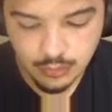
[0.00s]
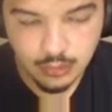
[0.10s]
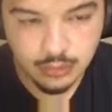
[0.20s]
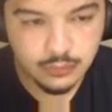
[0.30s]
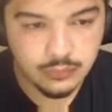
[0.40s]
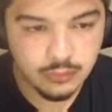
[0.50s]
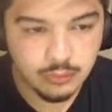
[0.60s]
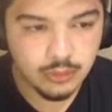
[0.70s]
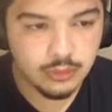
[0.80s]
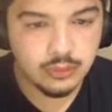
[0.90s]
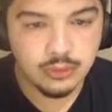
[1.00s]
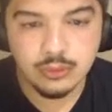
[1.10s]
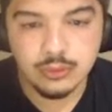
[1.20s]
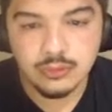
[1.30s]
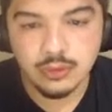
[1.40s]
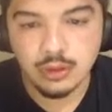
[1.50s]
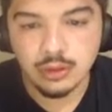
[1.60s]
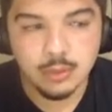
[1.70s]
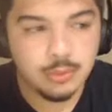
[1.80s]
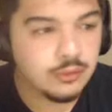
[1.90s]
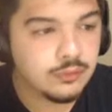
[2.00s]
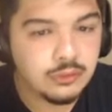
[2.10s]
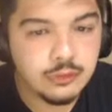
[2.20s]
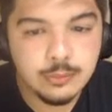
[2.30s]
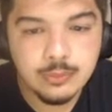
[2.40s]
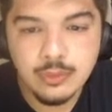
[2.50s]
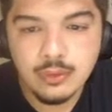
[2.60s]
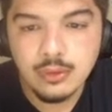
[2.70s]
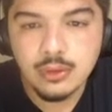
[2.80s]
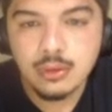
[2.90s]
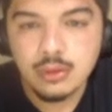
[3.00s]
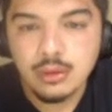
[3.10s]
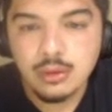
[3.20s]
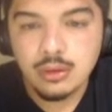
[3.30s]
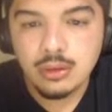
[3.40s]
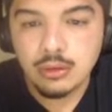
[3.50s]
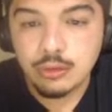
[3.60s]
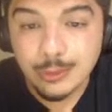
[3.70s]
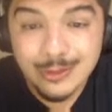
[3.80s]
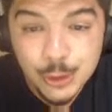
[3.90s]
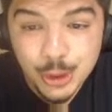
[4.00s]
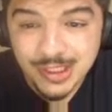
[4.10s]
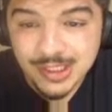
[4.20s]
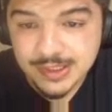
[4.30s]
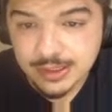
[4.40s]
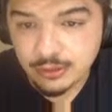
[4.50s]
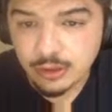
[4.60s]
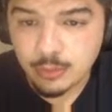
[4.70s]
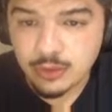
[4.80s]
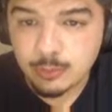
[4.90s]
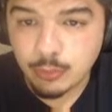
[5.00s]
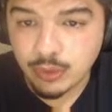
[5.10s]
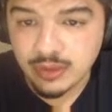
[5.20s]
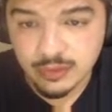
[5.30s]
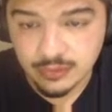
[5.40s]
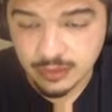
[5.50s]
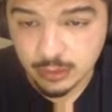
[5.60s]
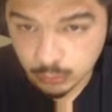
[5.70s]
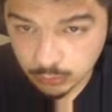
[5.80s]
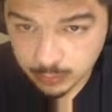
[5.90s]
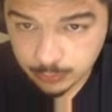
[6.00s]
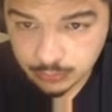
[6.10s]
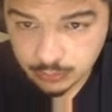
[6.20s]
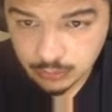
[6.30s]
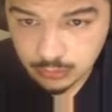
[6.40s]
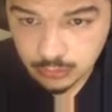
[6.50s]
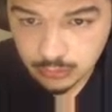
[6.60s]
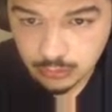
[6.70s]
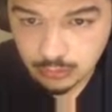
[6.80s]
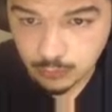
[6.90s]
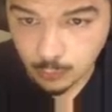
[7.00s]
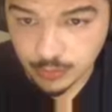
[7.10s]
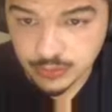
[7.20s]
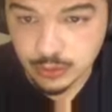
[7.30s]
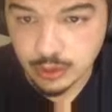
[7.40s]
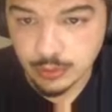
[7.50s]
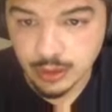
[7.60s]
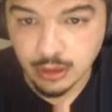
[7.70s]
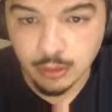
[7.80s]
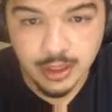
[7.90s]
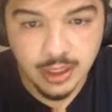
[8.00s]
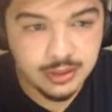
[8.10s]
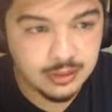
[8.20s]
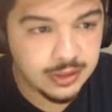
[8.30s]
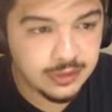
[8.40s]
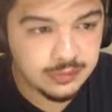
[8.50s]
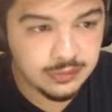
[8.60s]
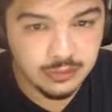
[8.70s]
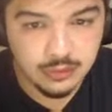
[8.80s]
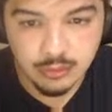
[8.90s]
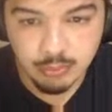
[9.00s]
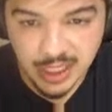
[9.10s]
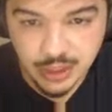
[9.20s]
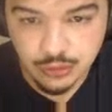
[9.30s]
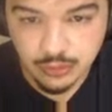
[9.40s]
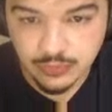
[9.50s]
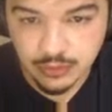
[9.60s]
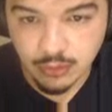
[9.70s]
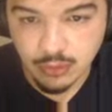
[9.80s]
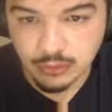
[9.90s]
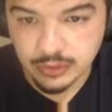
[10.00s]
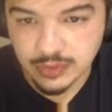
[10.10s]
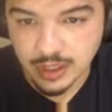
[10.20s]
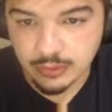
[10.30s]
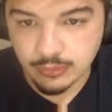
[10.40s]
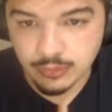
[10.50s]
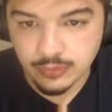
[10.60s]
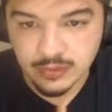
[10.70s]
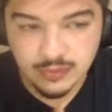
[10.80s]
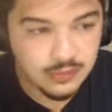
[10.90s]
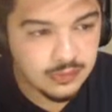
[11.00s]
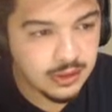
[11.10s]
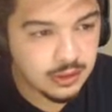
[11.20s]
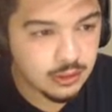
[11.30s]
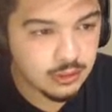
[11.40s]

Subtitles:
Let's do one of those. Okay, perfect. 319 ERA plays, 0.69 whip, 4.2 hit per nine. Oh my god, he leads majors in all these categories. That's insane.